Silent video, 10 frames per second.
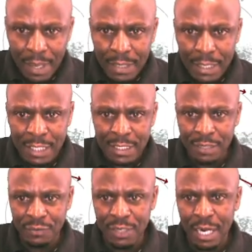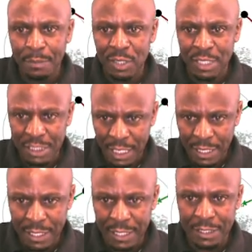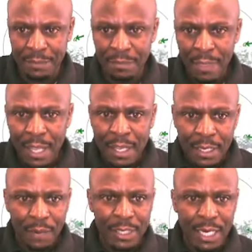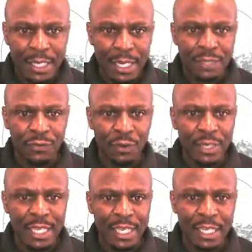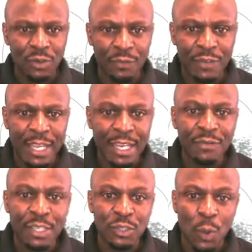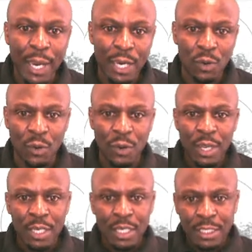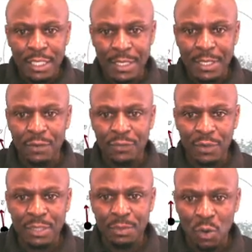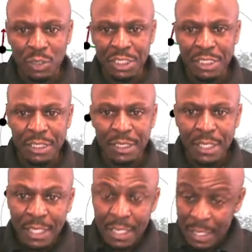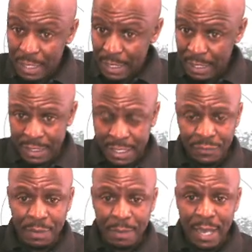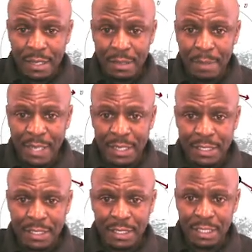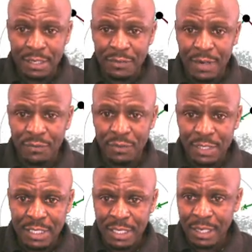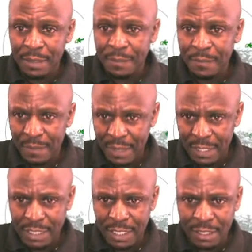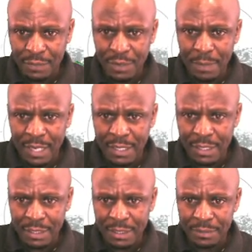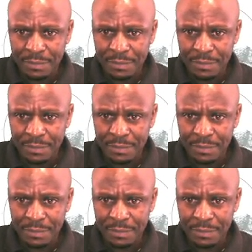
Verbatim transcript: that centrifugal potential energy. Now in that case, for the case of the inverse square law, central force motion is given by by this. The central force uh, is just given by this.